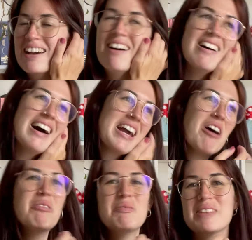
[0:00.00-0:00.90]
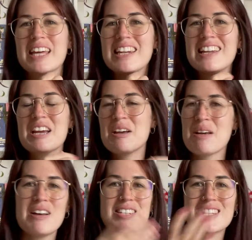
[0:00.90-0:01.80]
oh, I hope that
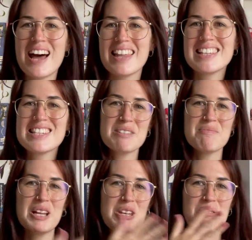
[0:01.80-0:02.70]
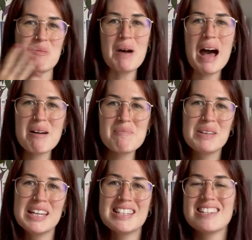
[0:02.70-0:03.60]
I'll start this in my new apartment,